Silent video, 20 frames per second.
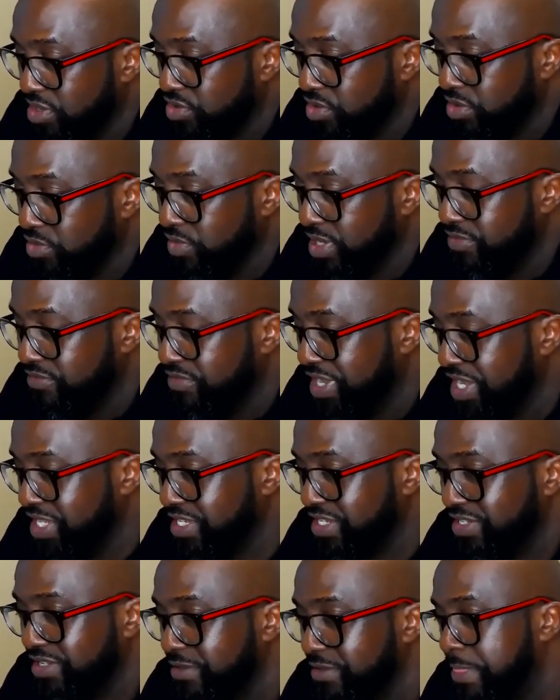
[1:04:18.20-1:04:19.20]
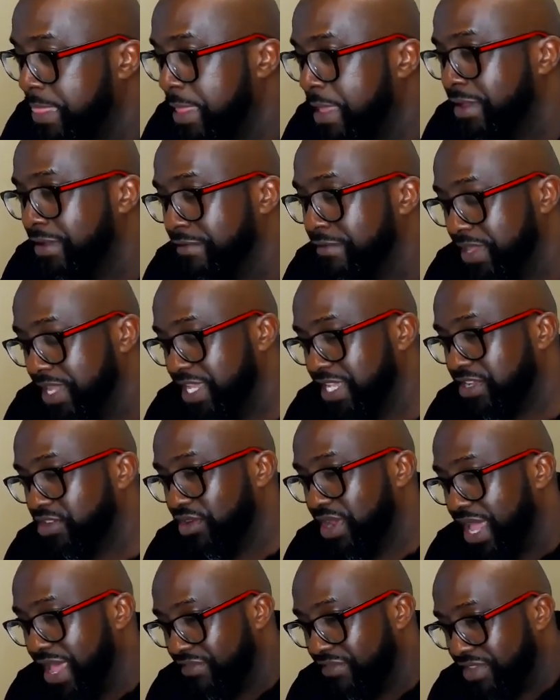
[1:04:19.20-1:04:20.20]
doing the renovations, he's
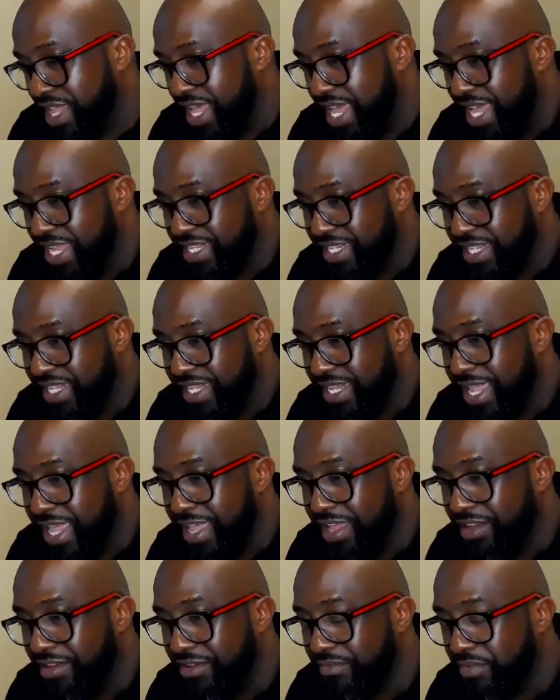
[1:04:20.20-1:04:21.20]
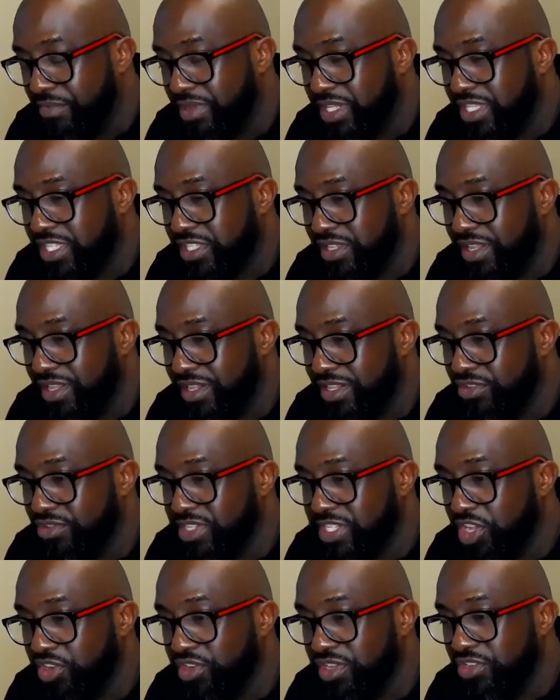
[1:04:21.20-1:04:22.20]
gonna have to actually now.
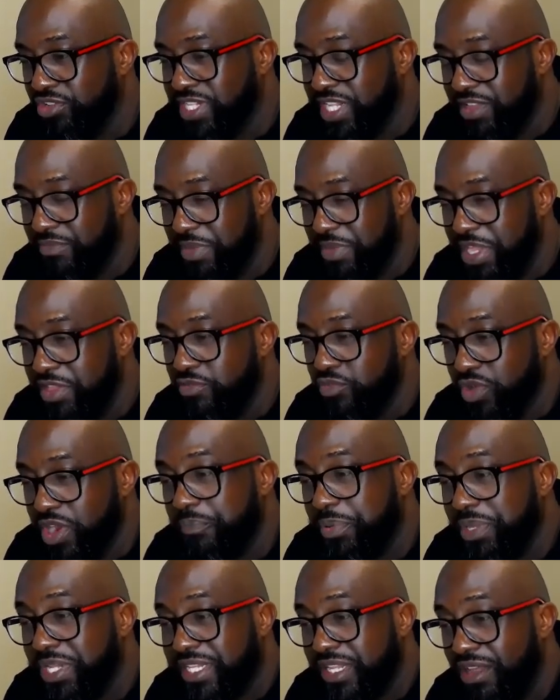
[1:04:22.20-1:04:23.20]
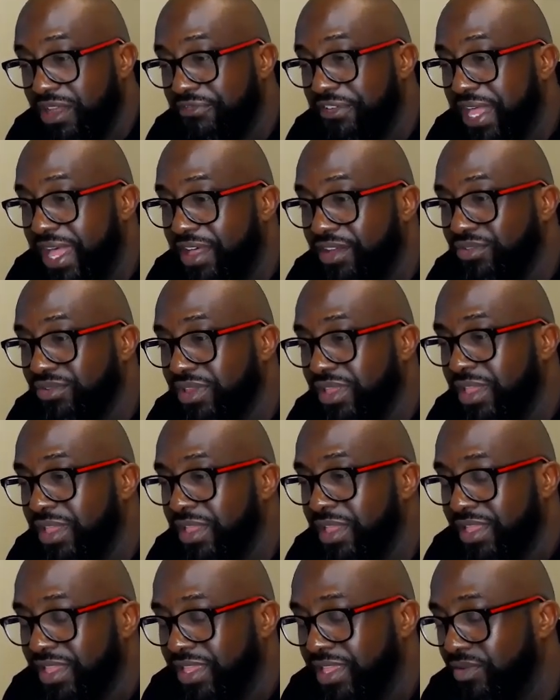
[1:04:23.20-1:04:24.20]
You see me ripping stuff out.
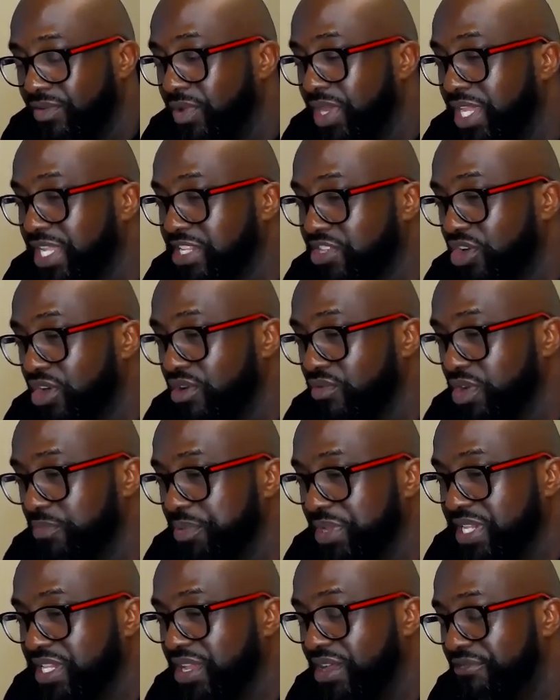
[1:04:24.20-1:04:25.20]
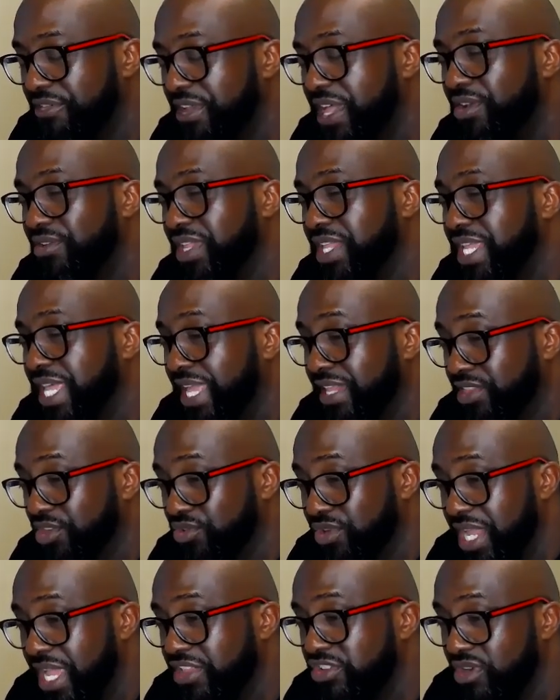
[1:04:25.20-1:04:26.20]
When he started ripping stuff out, he got to throw
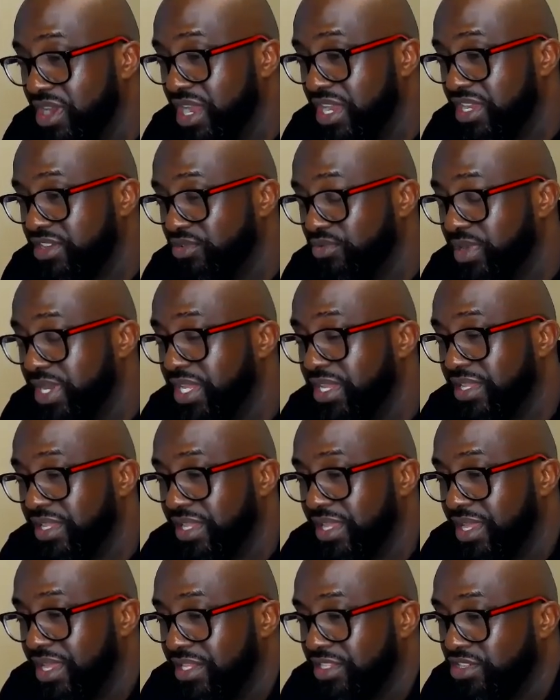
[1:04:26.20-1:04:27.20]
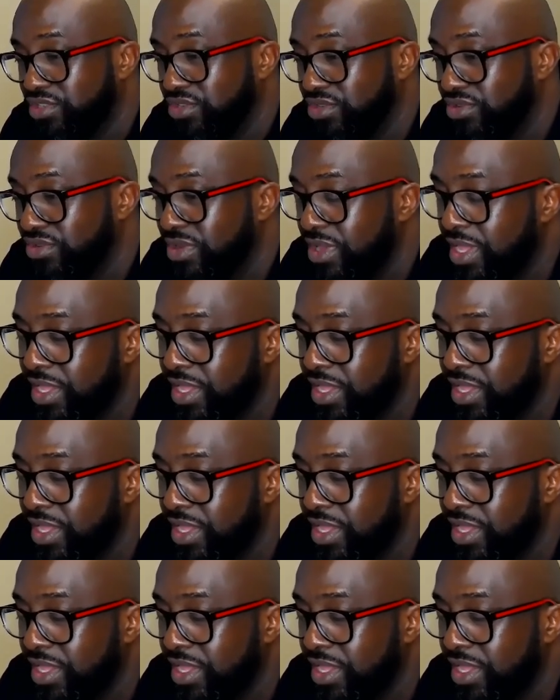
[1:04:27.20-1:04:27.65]
that trash away too.